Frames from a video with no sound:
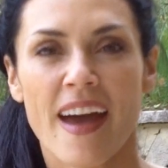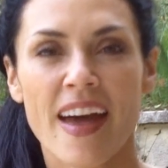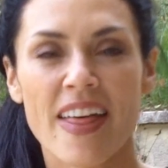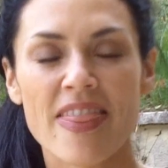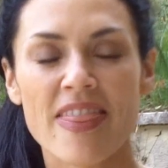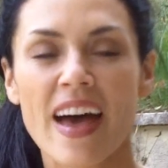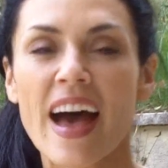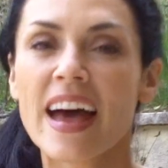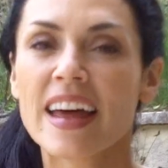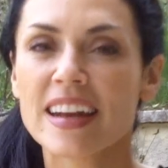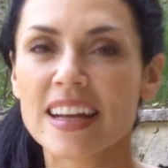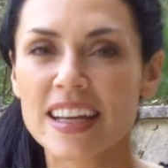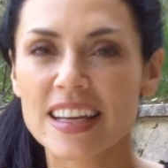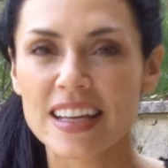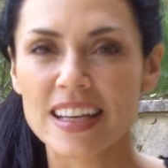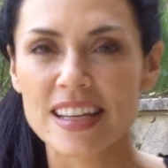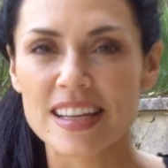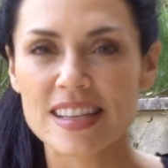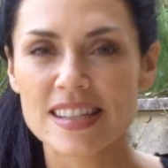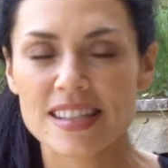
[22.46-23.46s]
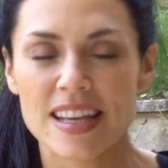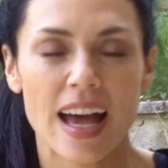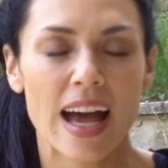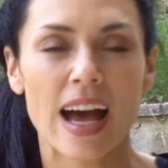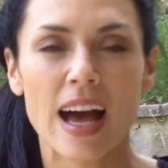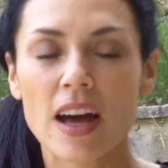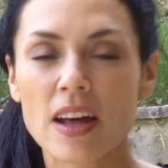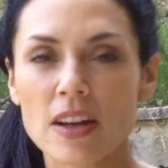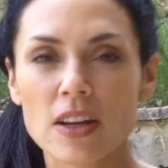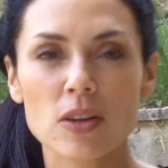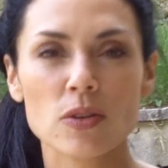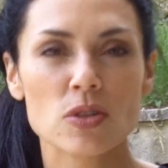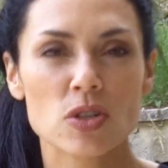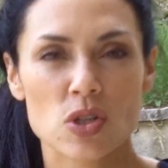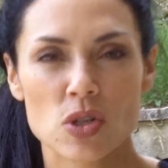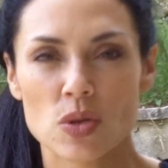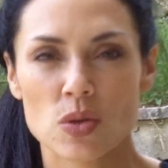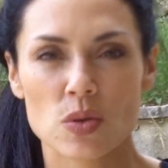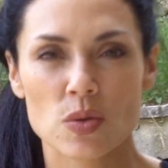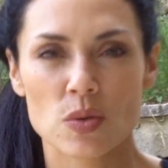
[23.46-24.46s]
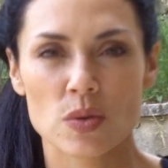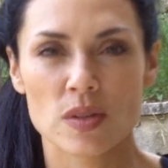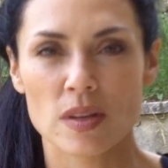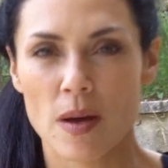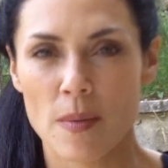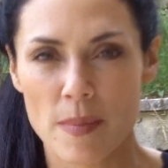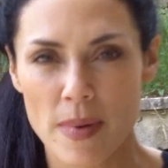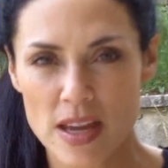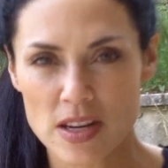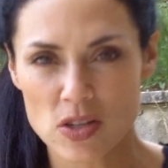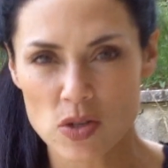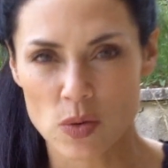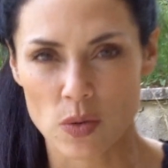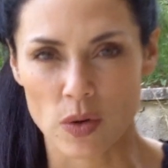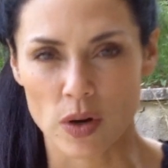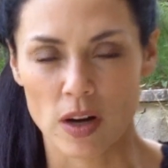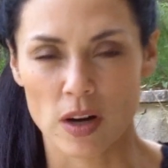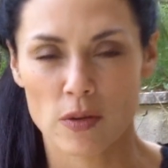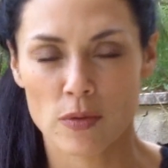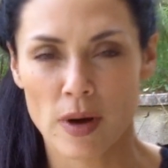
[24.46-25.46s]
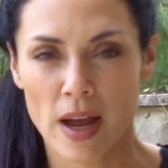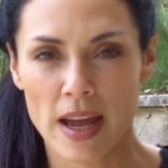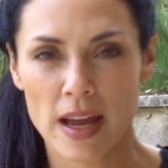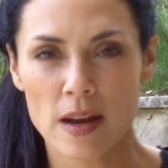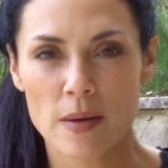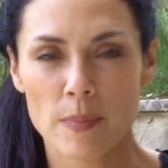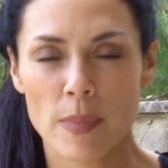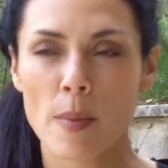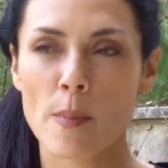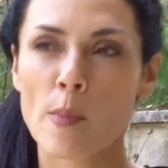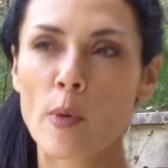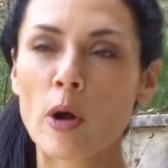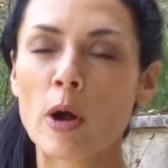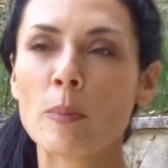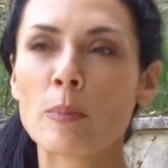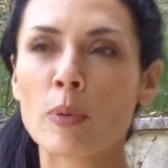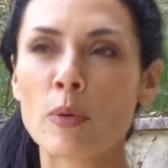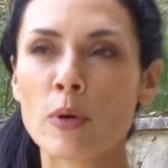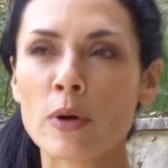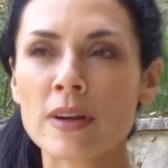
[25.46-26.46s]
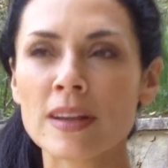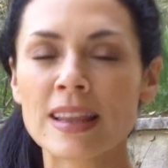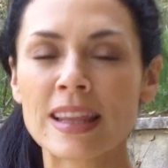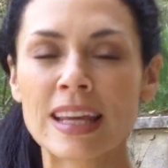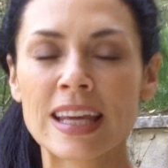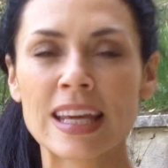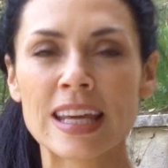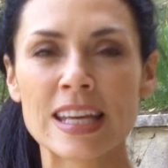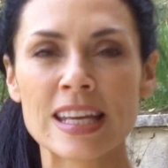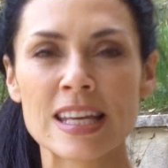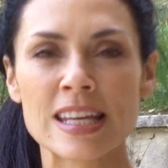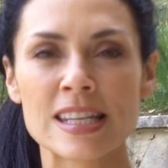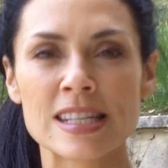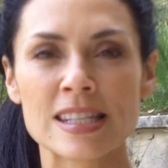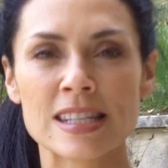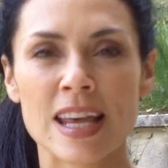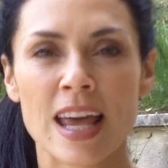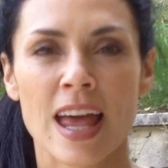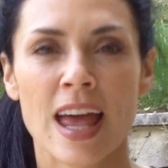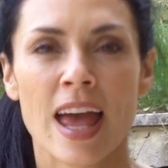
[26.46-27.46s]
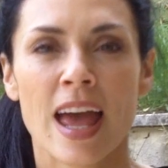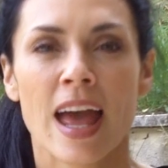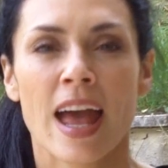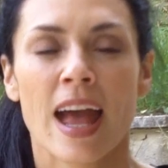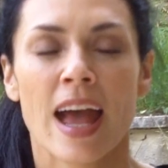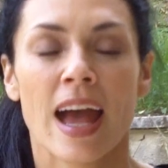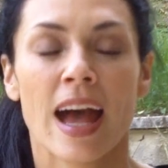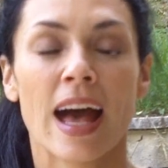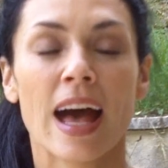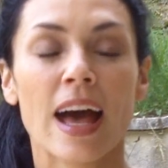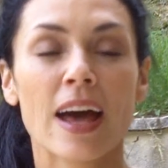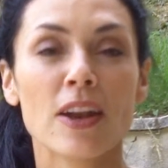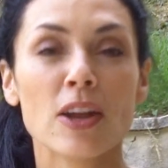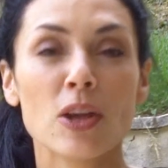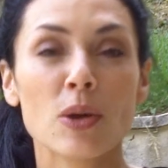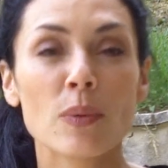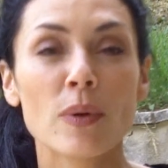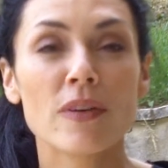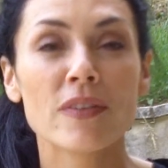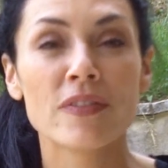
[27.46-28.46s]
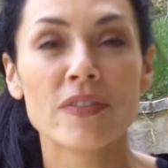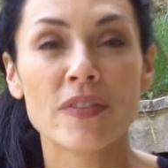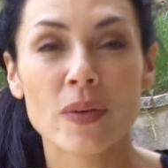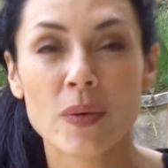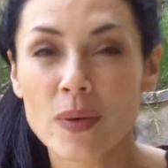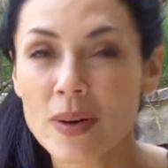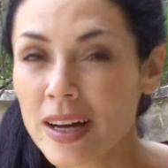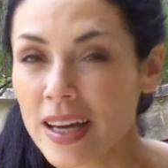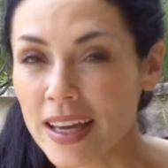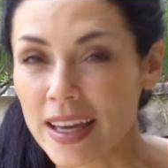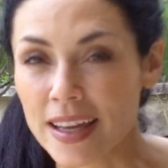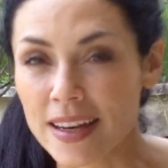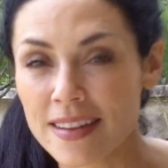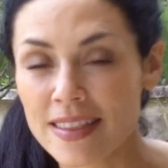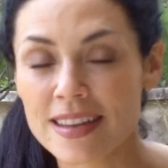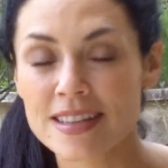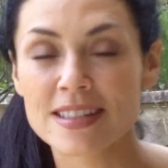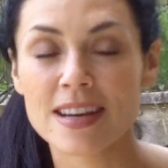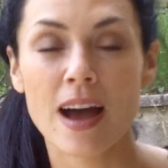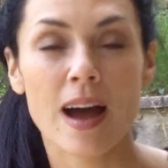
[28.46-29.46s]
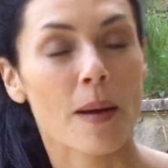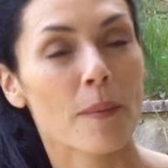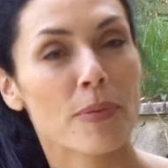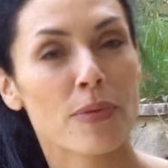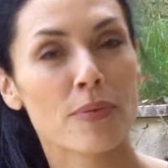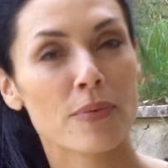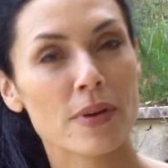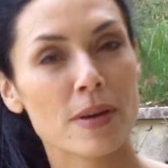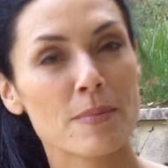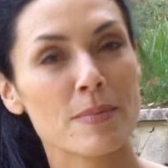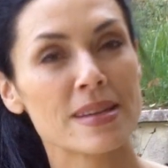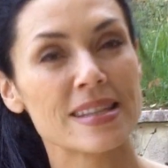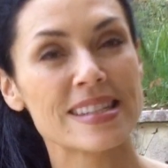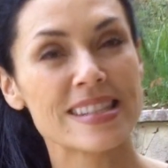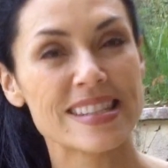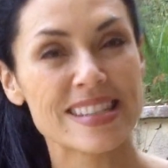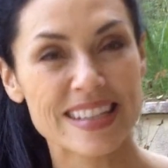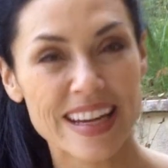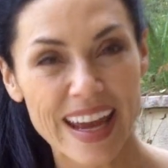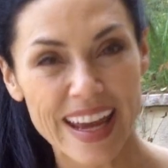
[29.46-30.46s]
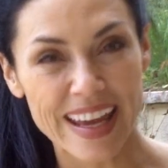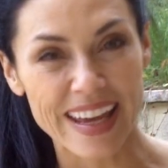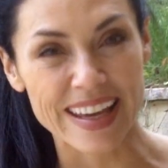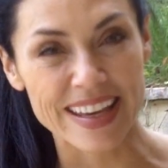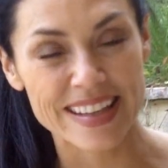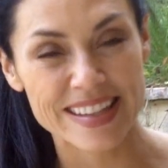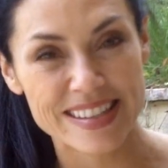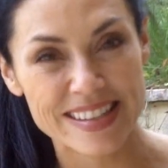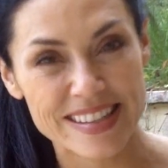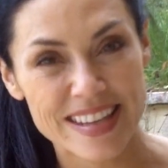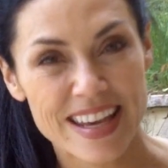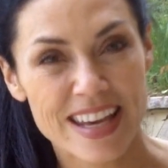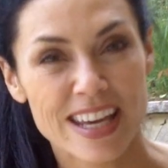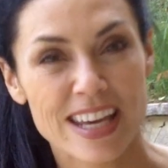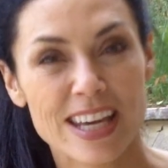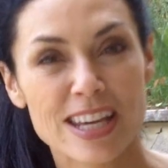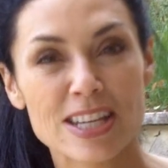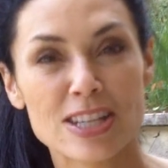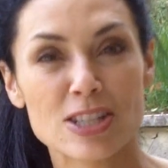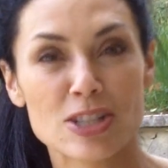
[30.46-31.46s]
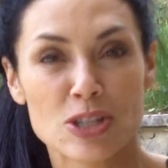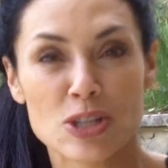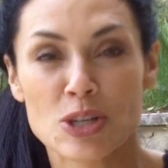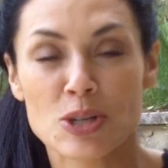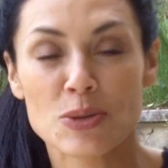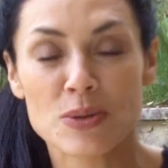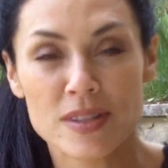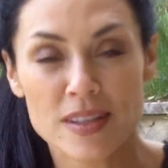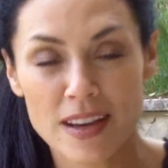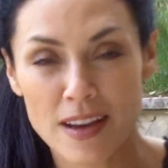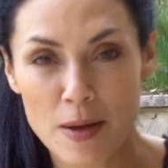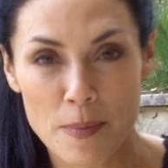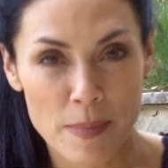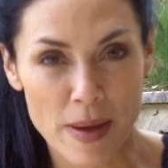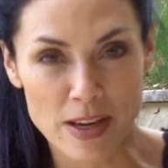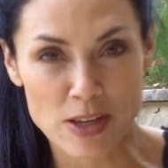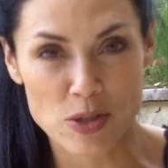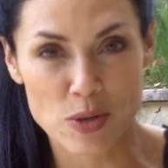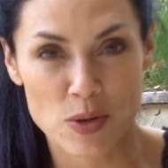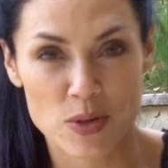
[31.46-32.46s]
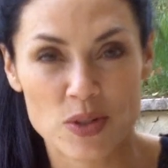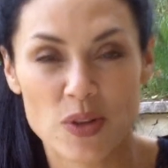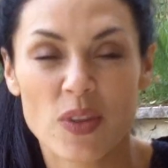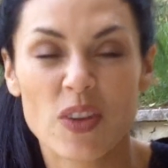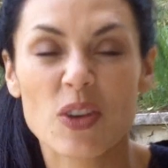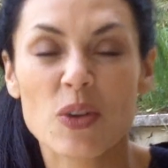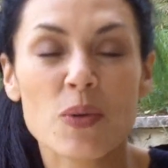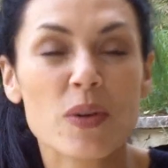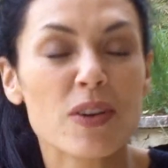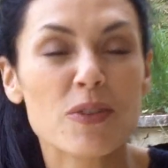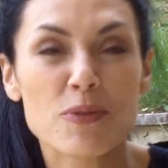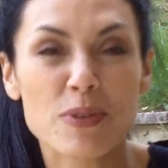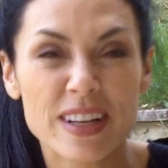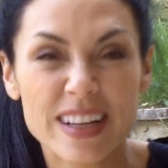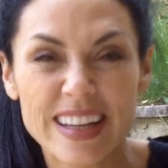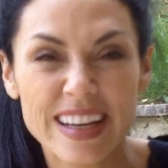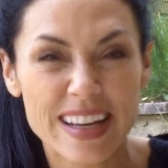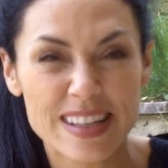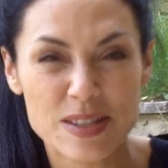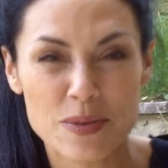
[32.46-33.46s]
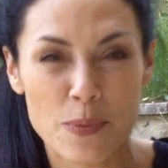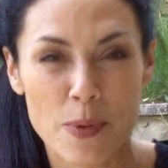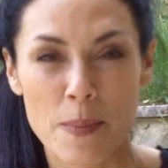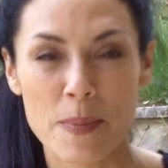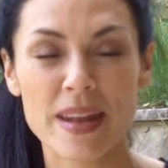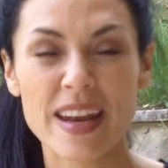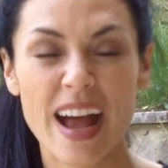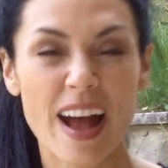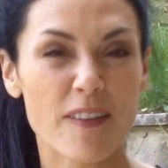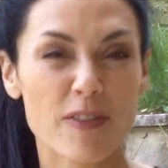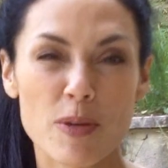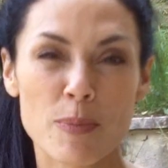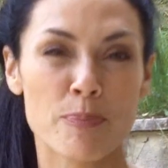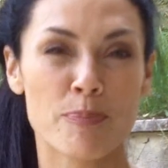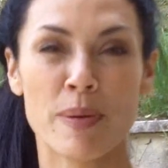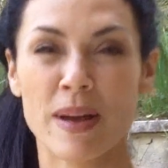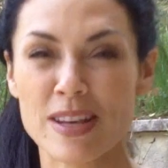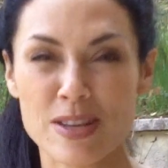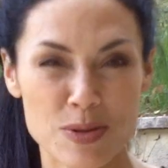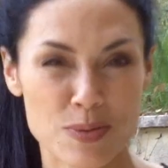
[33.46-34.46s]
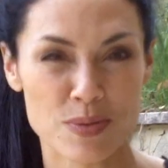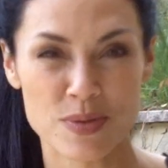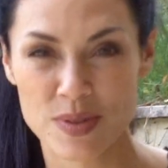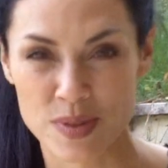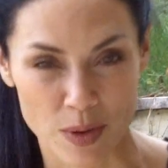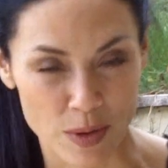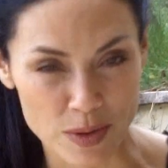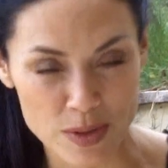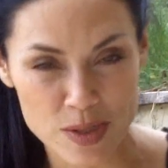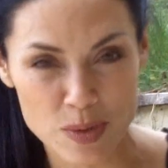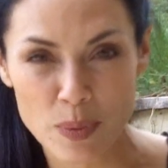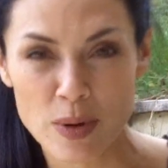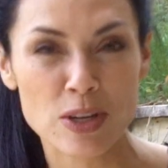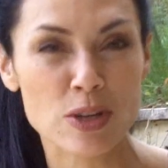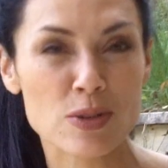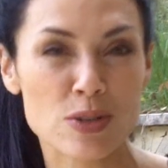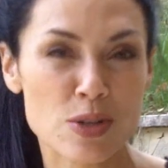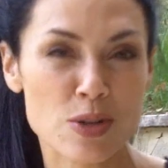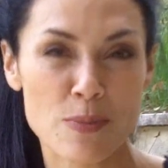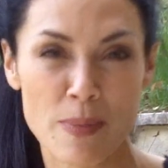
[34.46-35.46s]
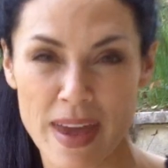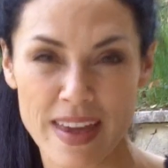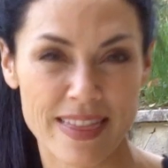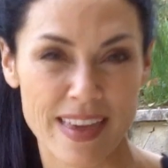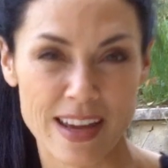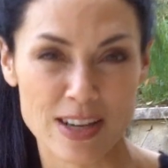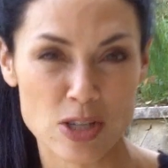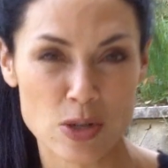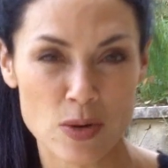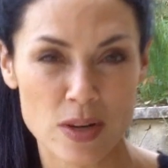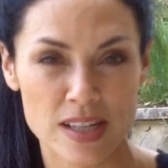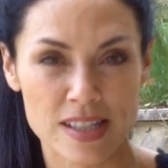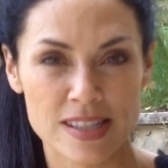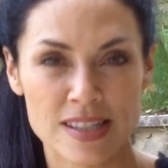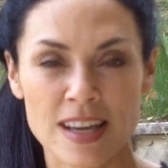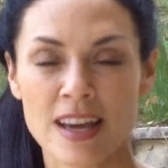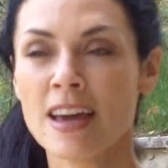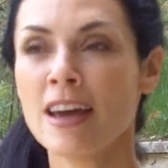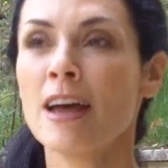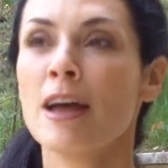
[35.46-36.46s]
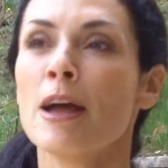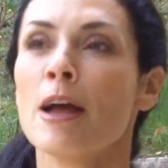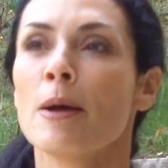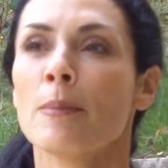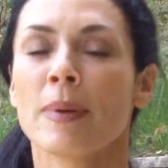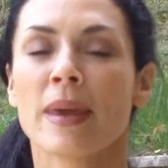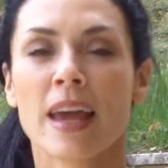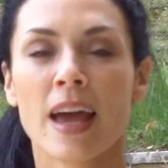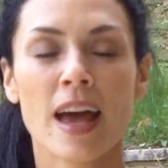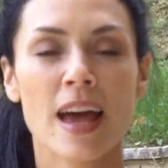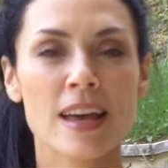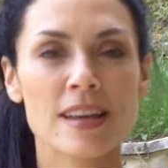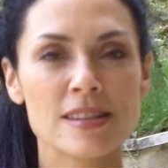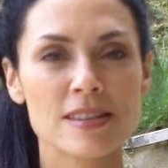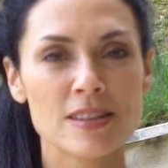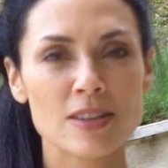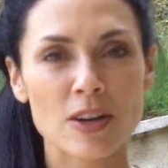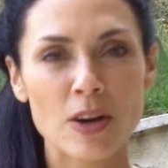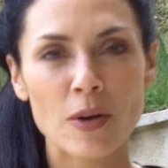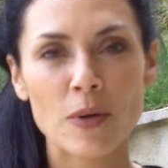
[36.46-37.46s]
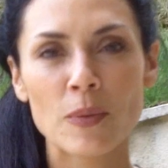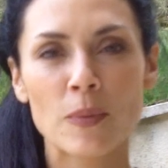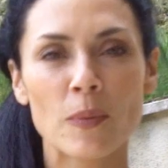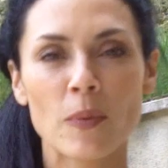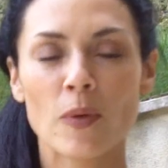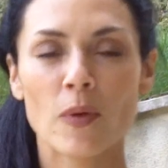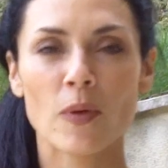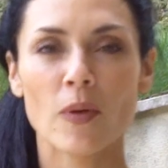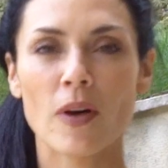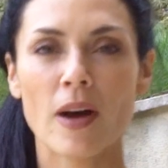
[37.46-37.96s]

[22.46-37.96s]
And that is how do you choose a mentor, right? But more importantly, is how do you avoid the top three mistakes in choosing a mentor so that you can really, as a woman, have the best results when you do make that choice. Because, you know,